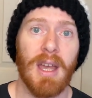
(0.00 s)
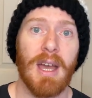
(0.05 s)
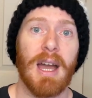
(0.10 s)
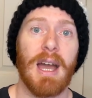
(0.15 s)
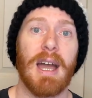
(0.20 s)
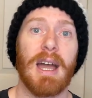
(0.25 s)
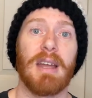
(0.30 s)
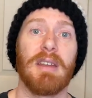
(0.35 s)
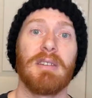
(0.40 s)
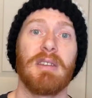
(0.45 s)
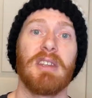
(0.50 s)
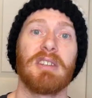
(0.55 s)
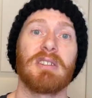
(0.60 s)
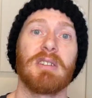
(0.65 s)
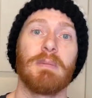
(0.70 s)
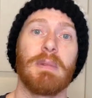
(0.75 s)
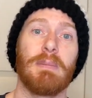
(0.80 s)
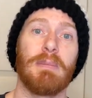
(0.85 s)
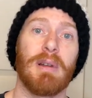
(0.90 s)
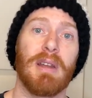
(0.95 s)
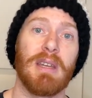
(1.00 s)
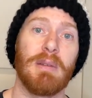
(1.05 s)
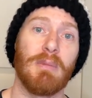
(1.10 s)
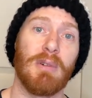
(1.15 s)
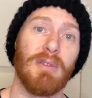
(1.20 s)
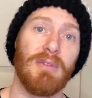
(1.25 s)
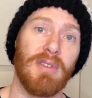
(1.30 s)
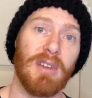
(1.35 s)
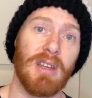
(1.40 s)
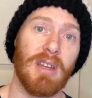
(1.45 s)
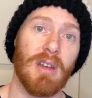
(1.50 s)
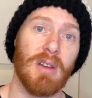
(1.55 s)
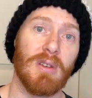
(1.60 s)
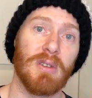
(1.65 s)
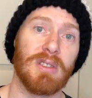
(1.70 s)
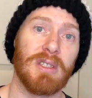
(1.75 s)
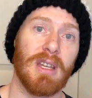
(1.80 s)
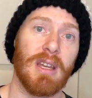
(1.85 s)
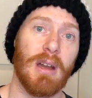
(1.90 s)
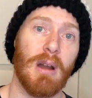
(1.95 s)
and there's going to be plenty more
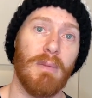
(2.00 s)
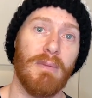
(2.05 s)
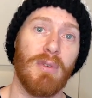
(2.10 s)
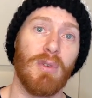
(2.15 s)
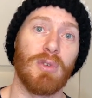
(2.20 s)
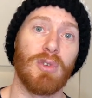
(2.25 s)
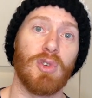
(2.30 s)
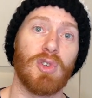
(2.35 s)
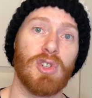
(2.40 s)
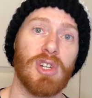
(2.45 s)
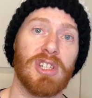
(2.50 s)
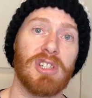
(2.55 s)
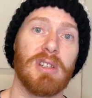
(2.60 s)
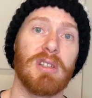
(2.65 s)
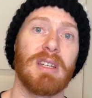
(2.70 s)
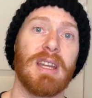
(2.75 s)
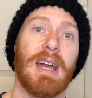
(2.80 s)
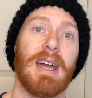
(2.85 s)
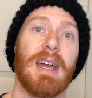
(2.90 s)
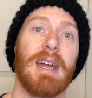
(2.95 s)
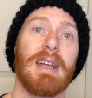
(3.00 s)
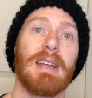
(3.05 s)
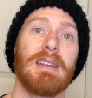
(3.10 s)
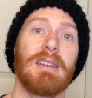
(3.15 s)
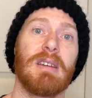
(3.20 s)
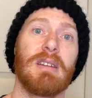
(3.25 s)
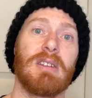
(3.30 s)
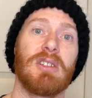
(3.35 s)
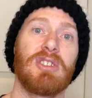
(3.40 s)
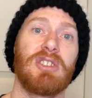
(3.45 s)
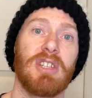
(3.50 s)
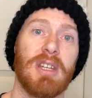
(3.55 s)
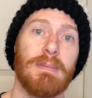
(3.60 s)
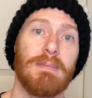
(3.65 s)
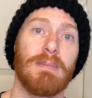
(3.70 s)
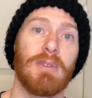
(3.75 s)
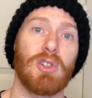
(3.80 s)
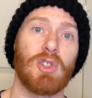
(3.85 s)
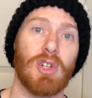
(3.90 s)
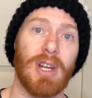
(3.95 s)
videos, helpful nutrition and
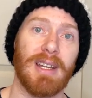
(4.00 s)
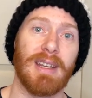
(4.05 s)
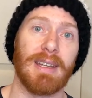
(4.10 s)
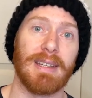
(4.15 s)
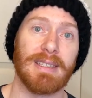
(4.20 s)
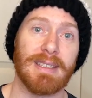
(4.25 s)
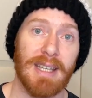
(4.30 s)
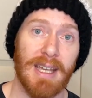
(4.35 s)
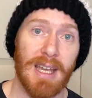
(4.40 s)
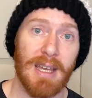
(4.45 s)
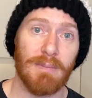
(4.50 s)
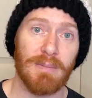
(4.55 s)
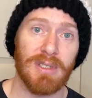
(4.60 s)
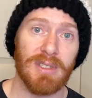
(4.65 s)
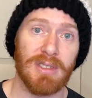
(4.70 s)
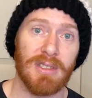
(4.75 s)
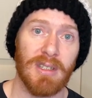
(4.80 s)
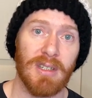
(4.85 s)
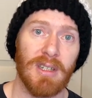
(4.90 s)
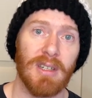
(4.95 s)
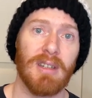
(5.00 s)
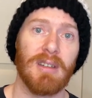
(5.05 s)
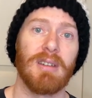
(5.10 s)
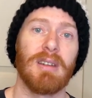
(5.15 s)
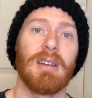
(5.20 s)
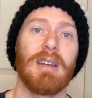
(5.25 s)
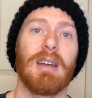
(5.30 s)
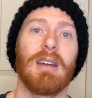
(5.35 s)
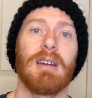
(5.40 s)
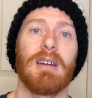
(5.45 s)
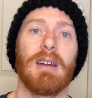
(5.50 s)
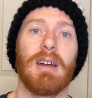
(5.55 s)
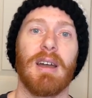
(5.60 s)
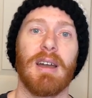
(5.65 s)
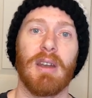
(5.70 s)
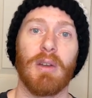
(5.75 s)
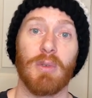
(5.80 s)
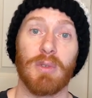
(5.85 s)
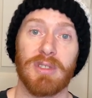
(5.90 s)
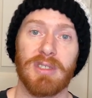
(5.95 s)
gym training tips.
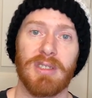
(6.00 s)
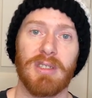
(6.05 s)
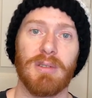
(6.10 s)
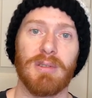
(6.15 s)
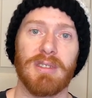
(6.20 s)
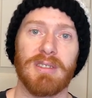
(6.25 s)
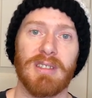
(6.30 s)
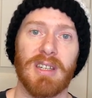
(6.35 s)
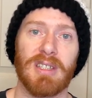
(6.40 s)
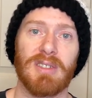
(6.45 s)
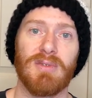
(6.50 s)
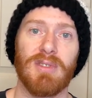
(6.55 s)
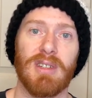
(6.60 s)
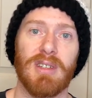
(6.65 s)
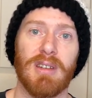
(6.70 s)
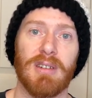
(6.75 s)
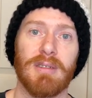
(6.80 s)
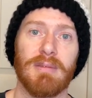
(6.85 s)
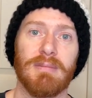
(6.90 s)
And I will see you in the next video.